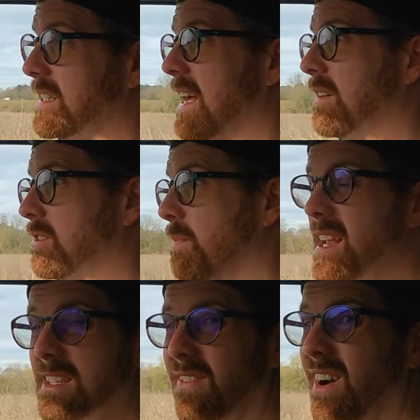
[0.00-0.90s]
down to
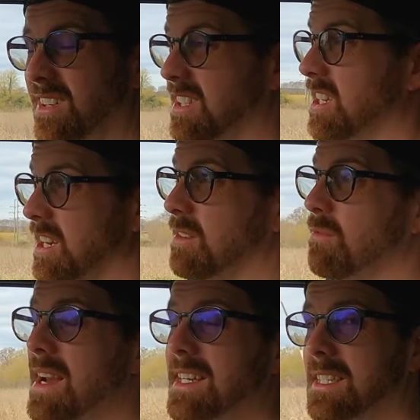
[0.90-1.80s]
be as fast as it can
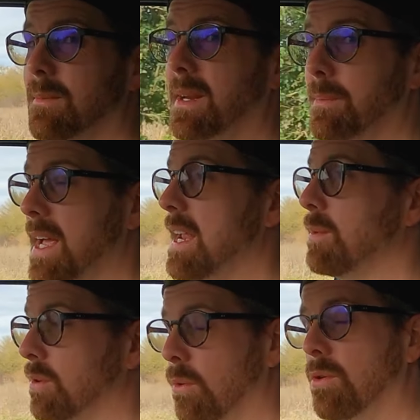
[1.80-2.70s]
reasonably be
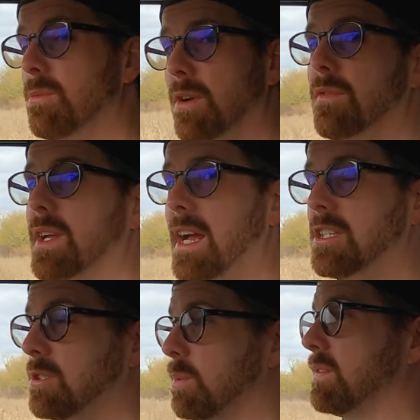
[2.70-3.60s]
with all the
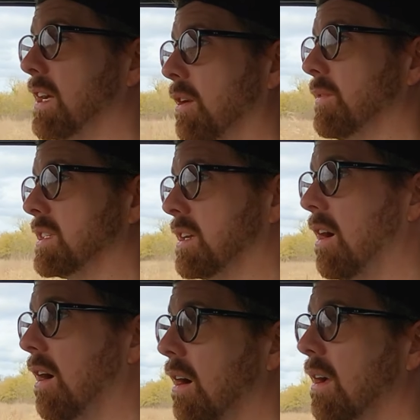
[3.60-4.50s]
modifications we've done on this
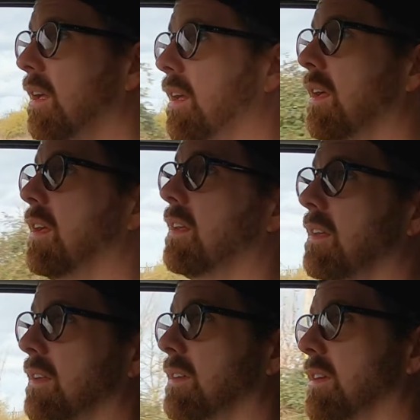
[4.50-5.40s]
car.
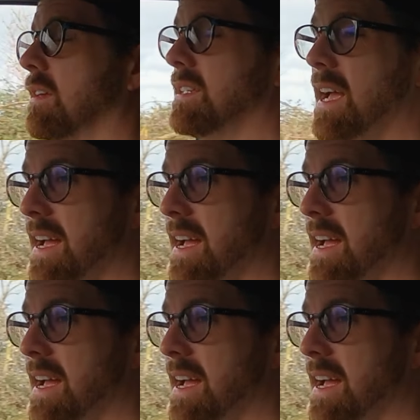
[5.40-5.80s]
Because yeah,